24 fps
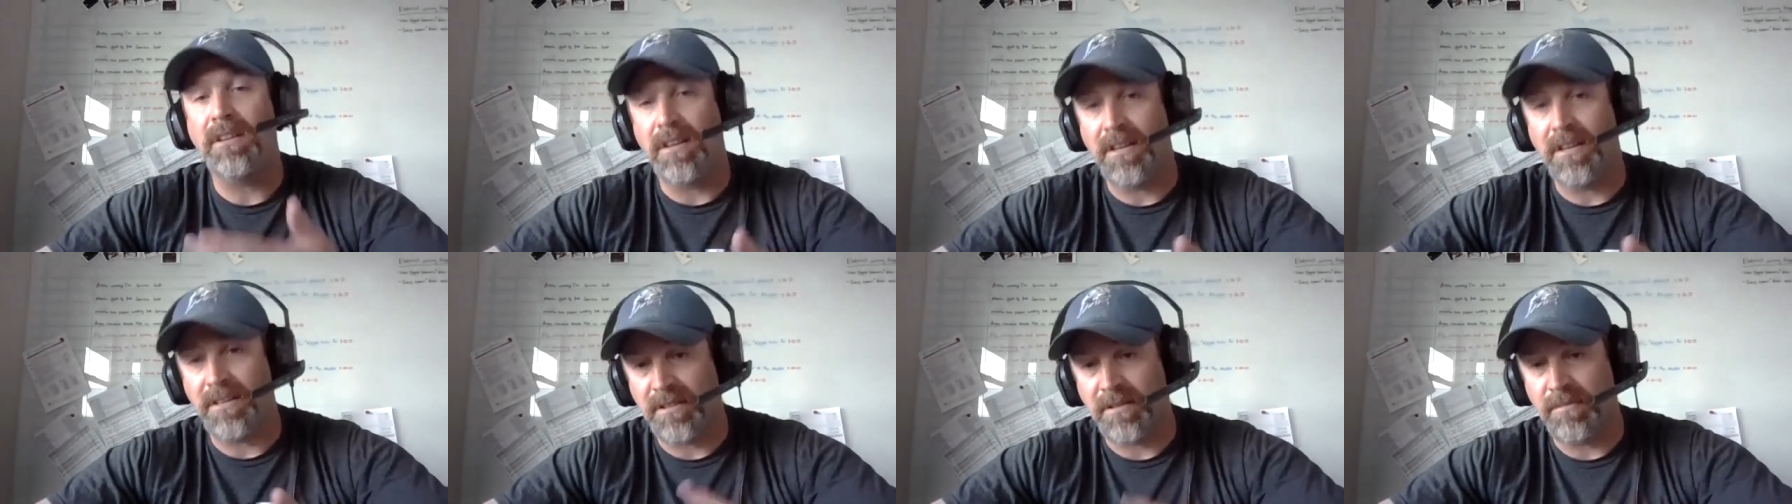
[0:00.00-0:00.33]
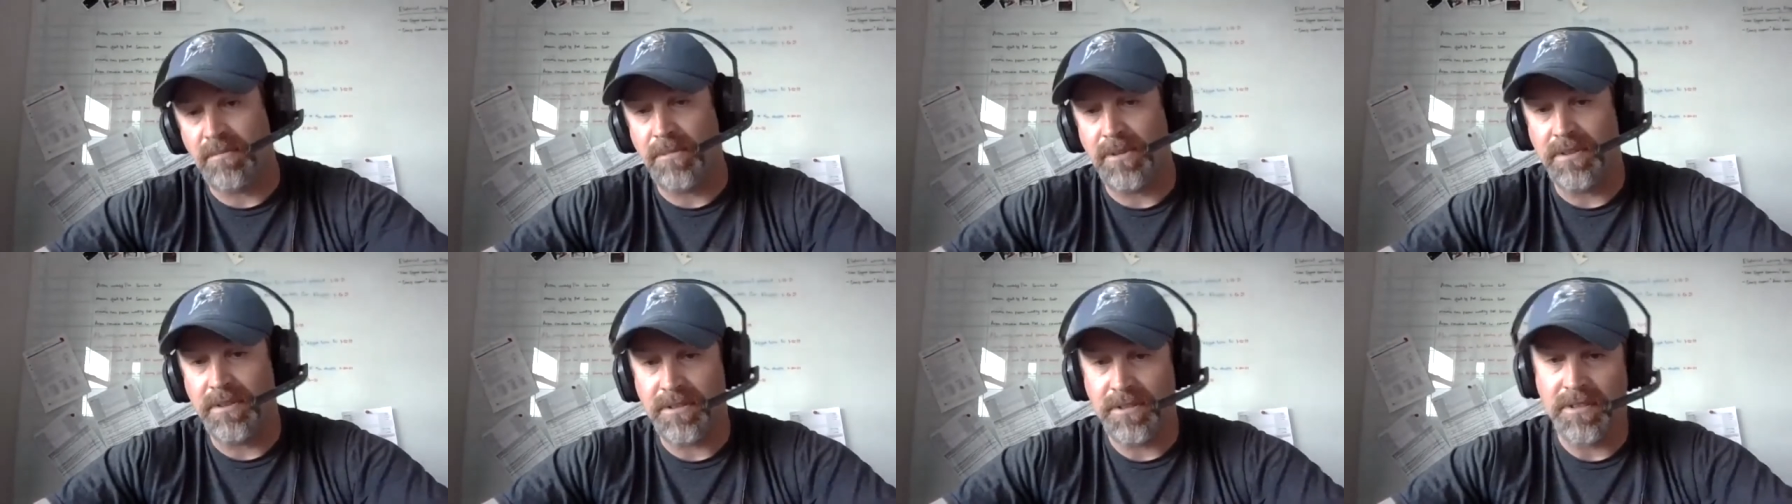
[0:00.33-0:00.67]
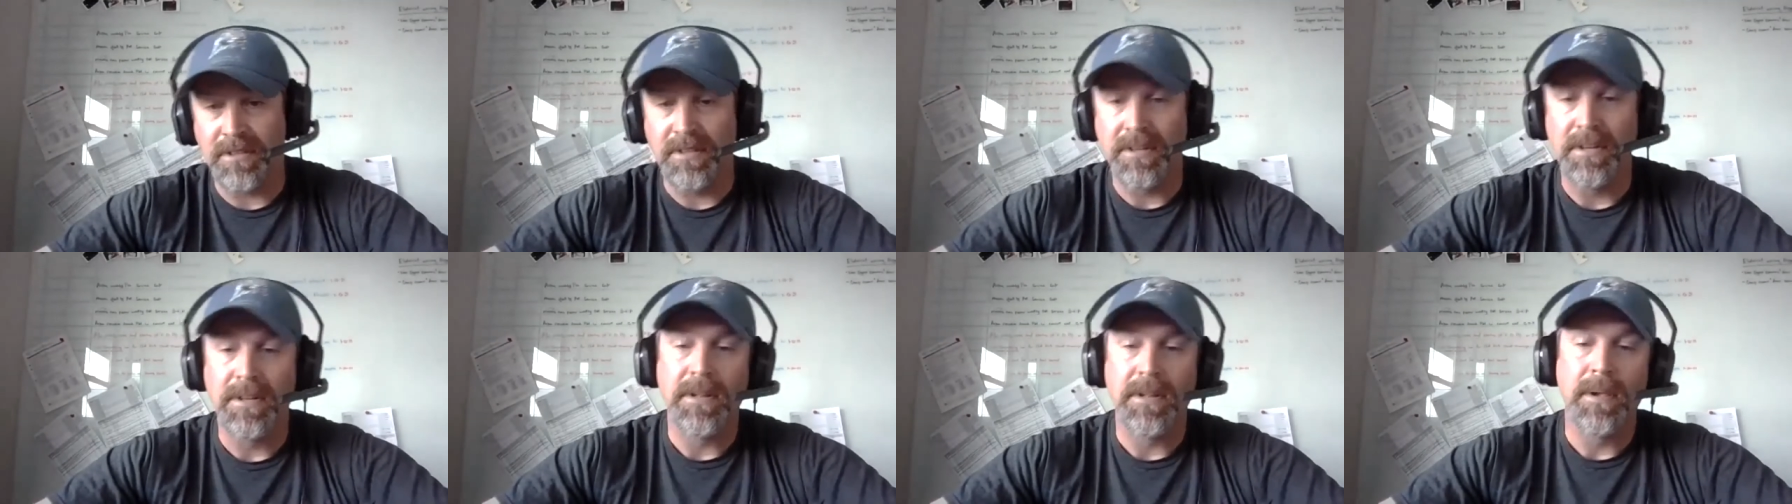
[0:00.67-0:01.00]
customers
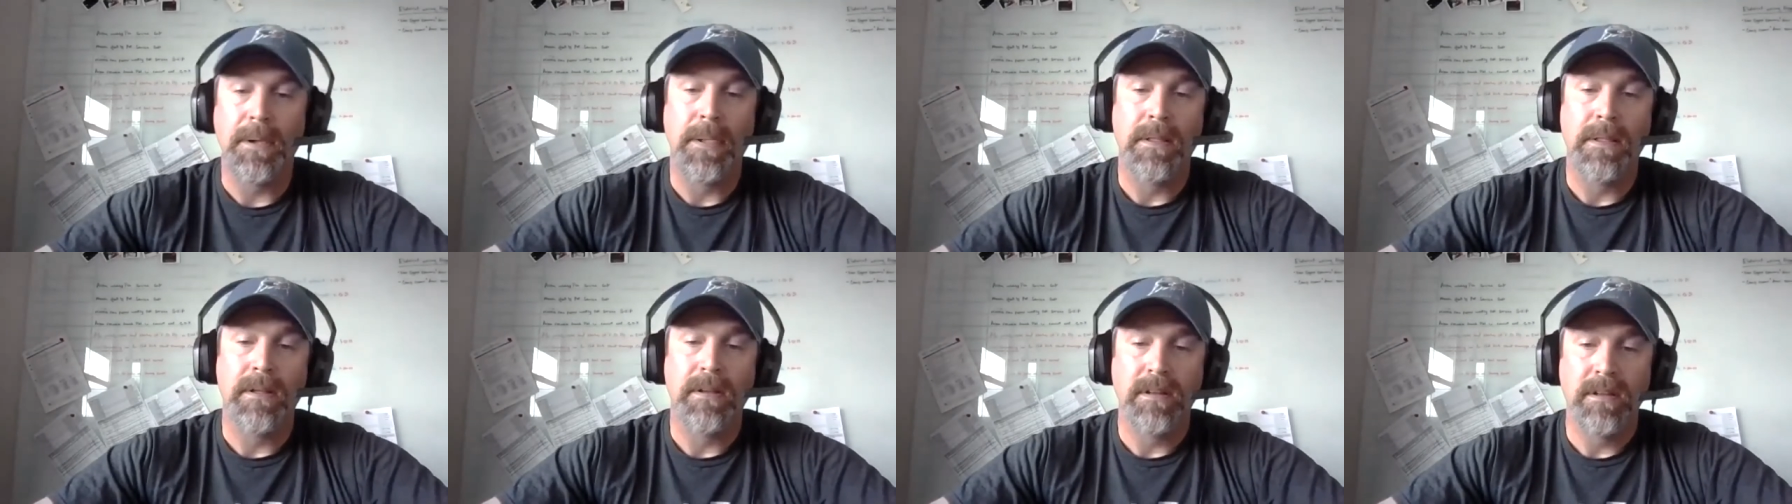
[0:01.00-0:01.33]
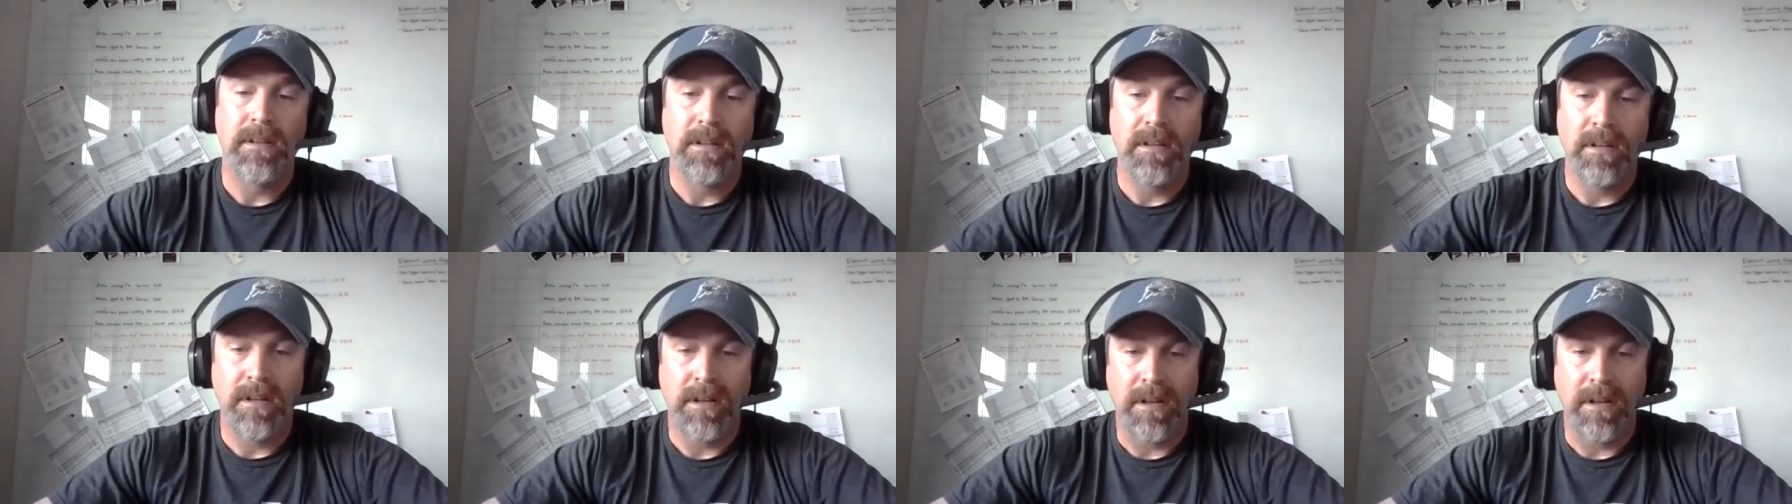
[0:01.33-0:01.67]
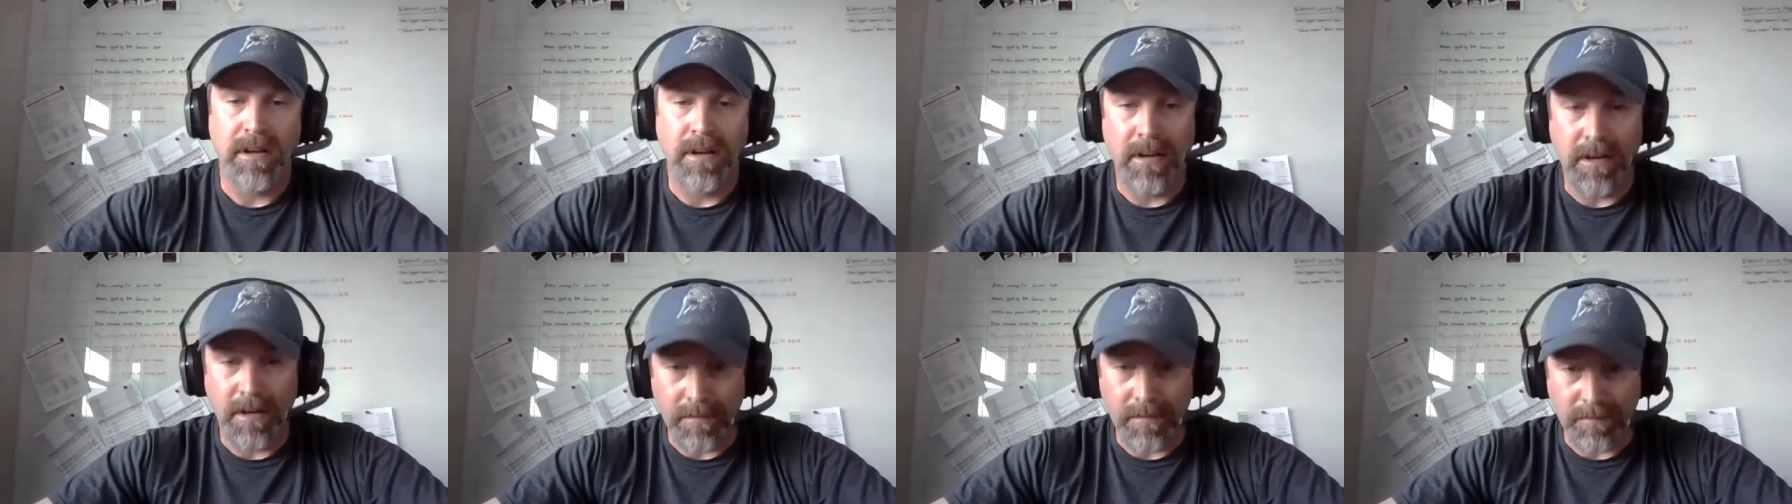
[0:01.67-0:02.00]
mm-hmm.
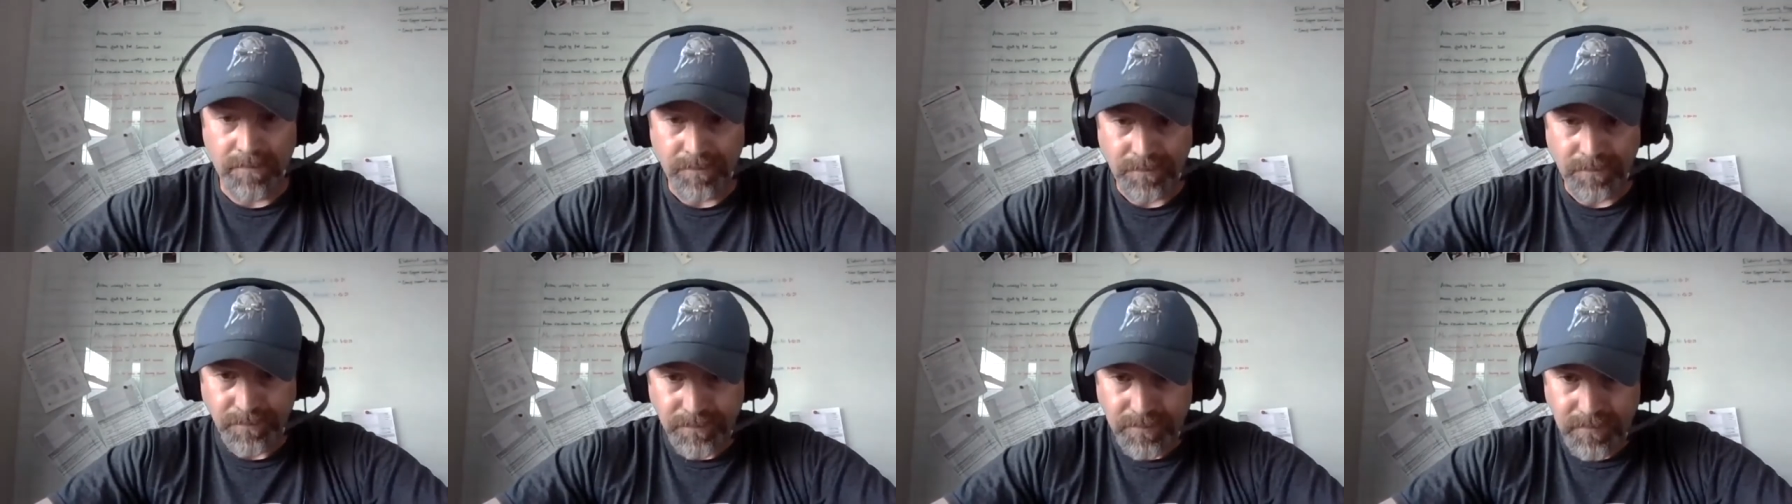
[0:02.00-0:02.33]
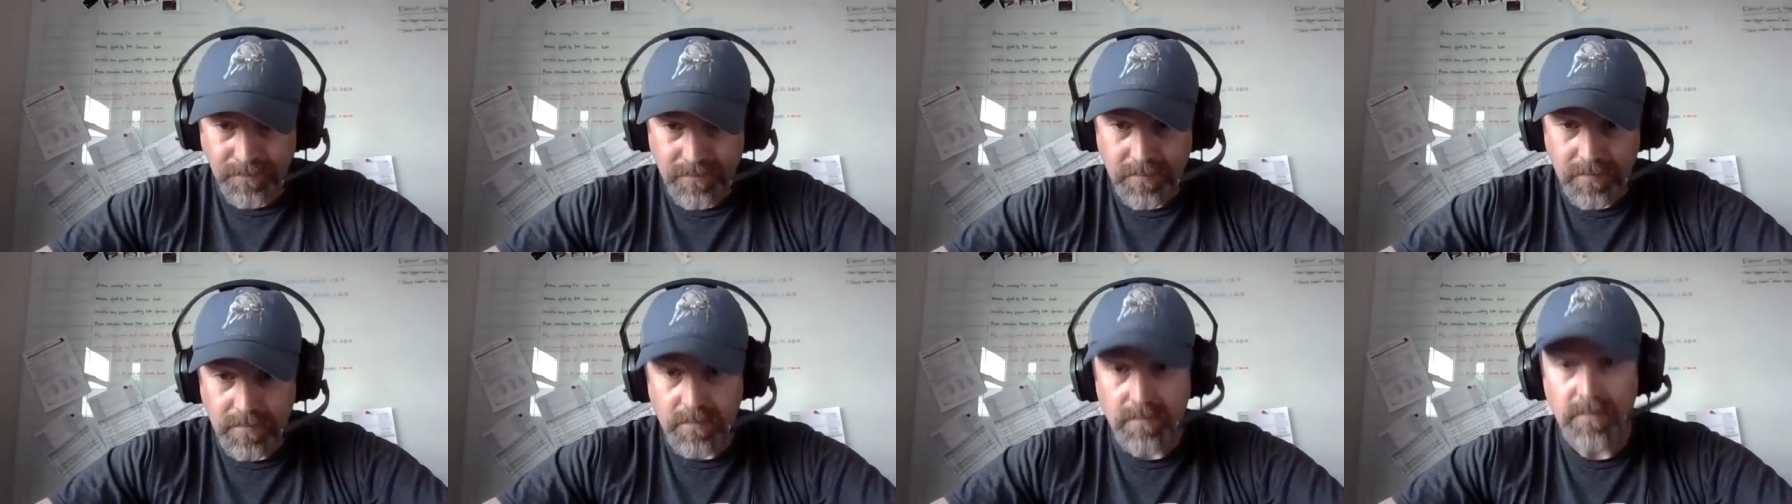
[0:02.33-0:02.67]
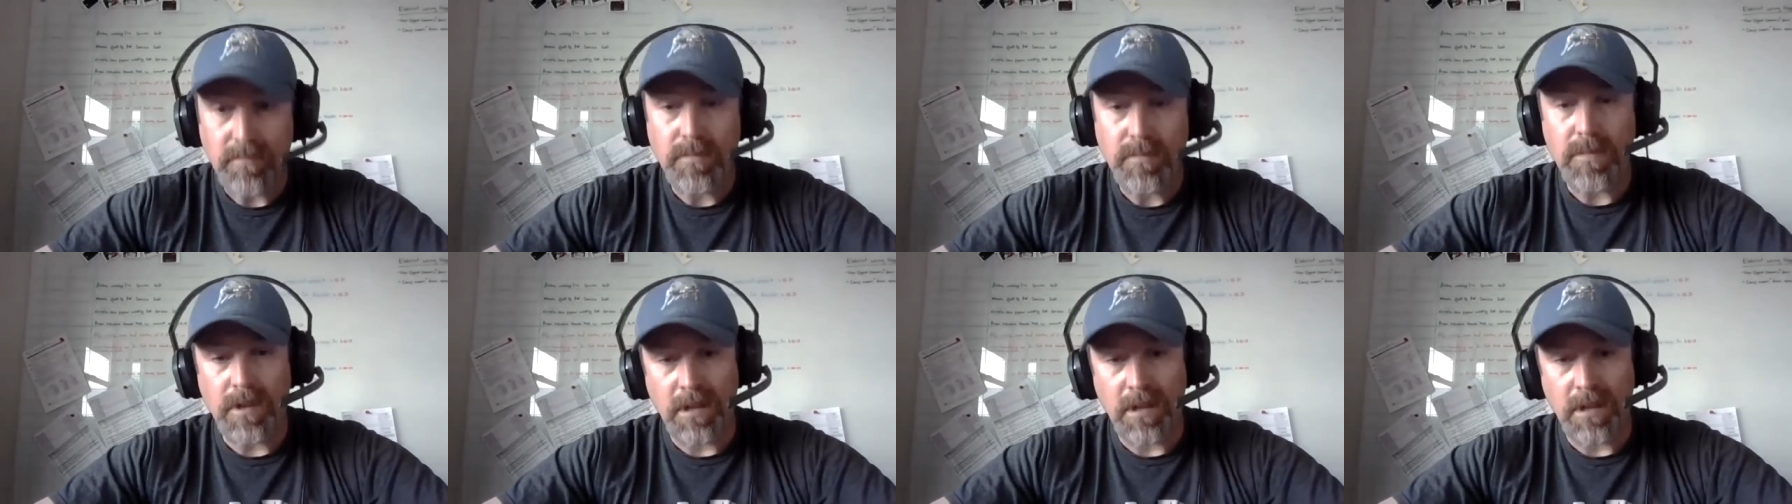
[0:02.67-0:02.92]
um, i